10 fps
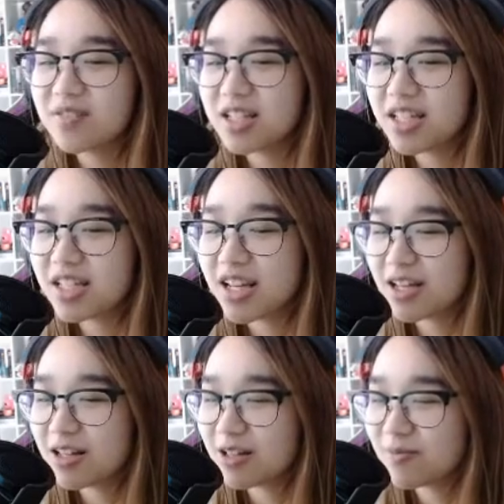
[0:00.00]
any,
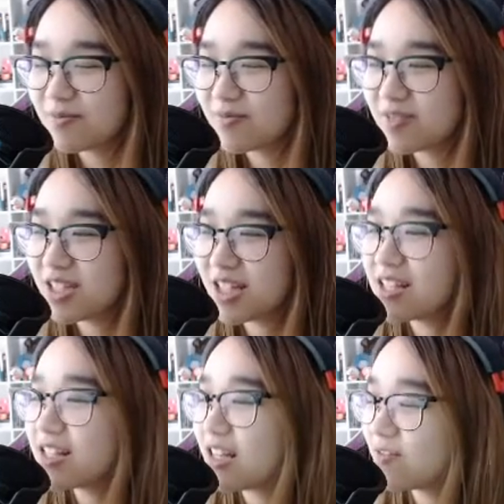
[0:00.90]
um, do you
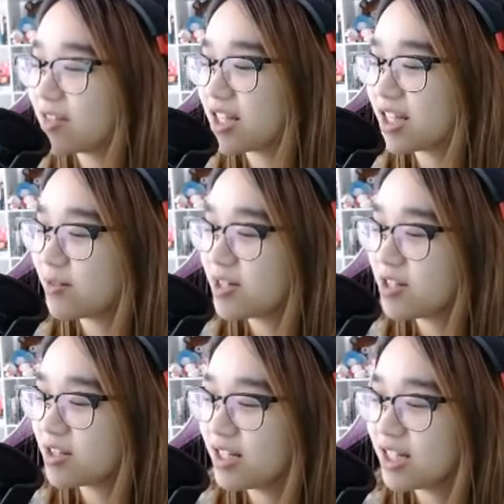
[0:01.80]
guys have any, what do you
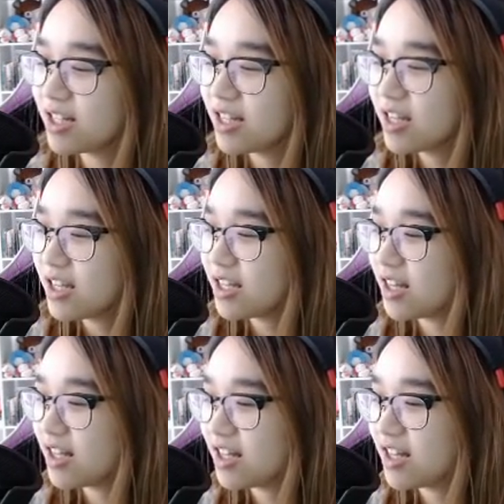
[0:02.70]
call it?
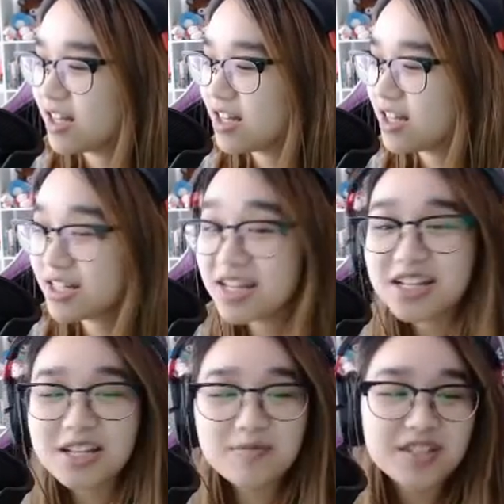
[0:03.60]
Uh,
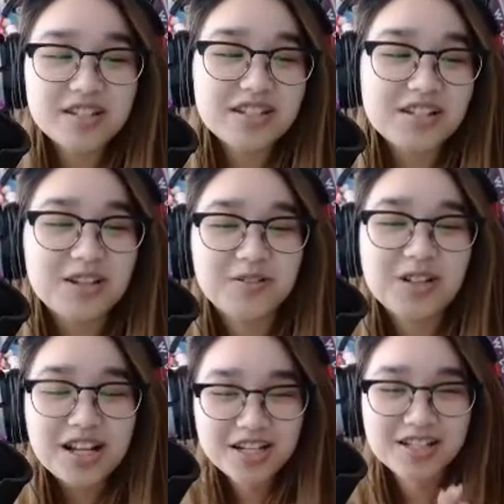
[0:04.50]
nickname suggestions, no,
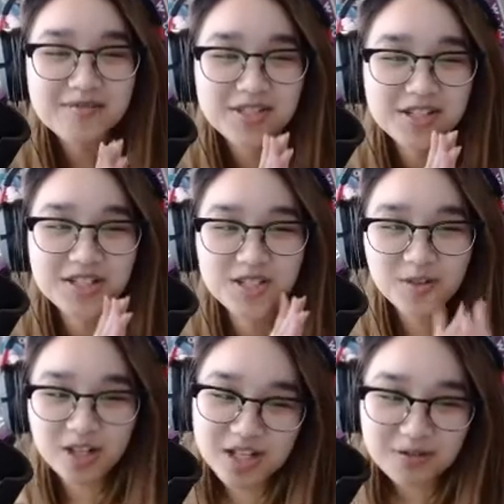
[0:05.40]
not nickname suggestions. We
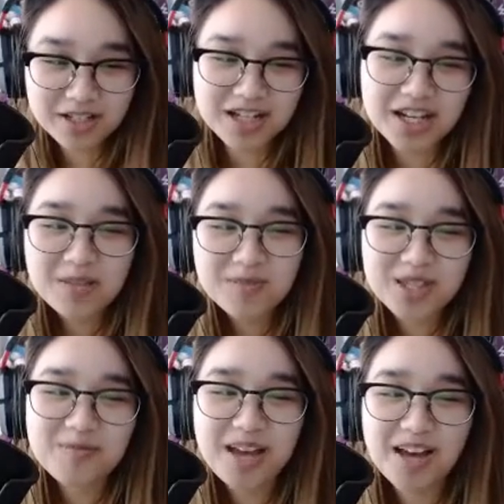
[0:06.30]
already know we're gonna name
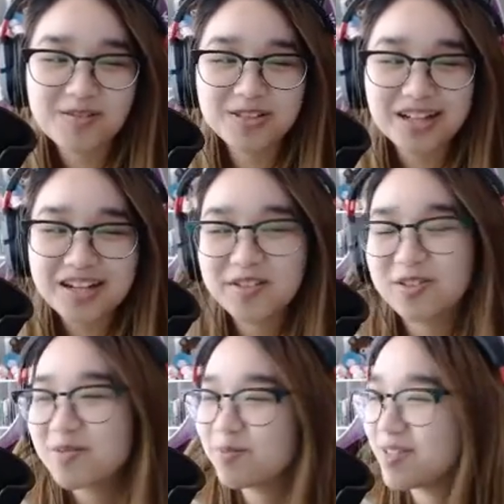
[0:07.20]
them after ice
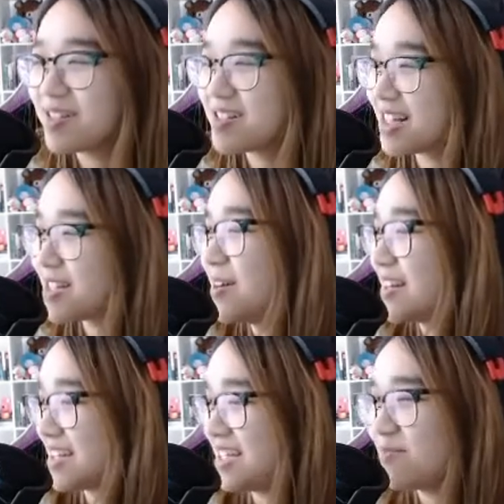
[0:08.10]
cream because that's what
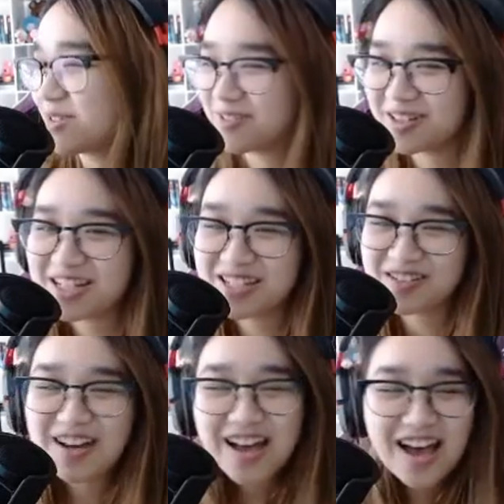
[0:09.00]
I keep referring to.
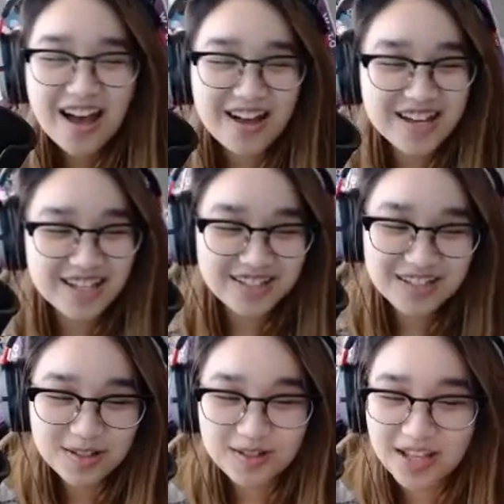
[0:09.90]
Uh,
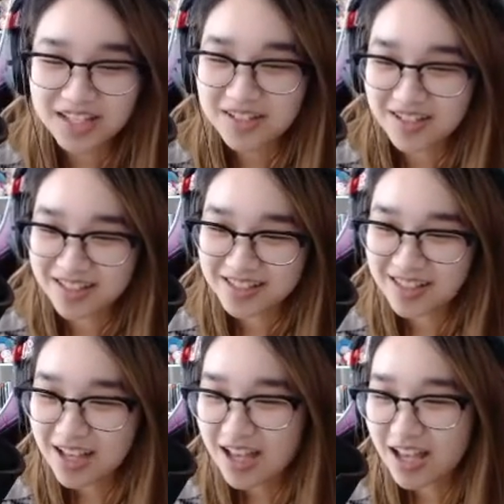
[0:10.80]
so anyways,
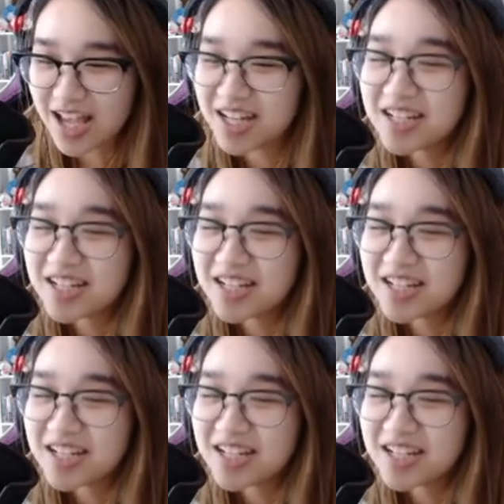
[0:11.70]
any